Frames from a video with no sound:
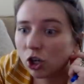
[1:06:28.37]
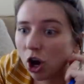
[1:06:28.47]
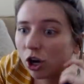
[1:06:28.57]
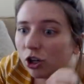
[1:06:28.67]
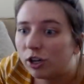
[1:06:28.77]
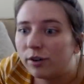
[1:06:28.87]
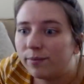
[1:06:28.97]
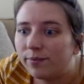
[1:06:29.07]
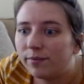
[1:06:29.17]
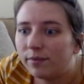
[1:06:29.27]
doctor.
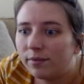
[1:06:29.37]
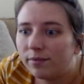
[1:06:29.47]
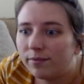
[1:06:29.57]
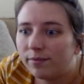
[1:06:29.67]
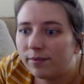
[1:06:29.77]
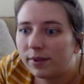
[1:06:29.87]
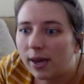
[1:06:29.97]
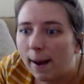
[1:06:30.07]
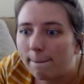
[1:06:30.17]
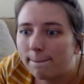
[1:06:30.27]

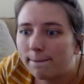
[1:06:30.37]
Yeah.